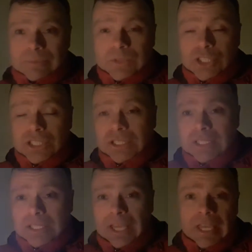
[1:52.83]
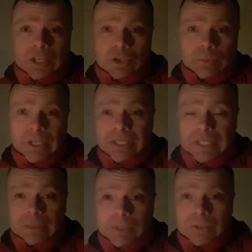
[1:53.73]
she can't go by the
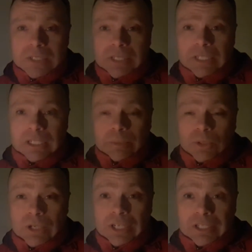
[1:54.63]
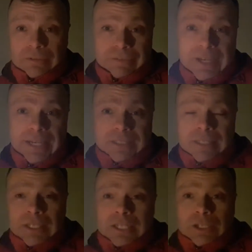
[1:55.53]
name Lois Lane anymore. In fact,
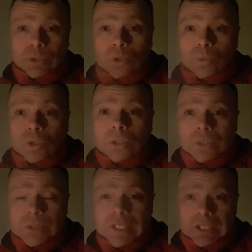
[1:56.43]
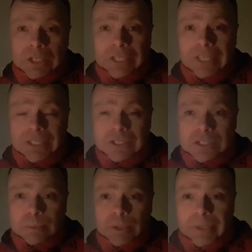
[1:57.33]
the whole world knows that Clark Kent is
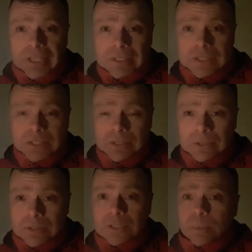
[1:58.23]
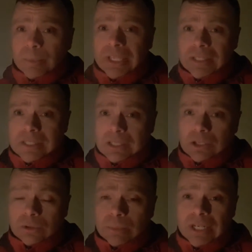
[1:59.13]
Superman, so Superman doesn't
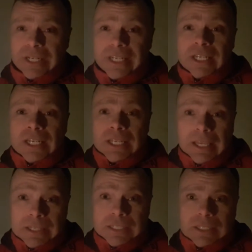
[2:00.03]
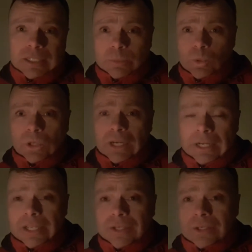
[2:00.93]
go by Kent anymore
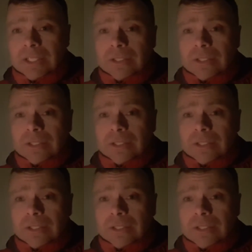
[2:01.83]
either. He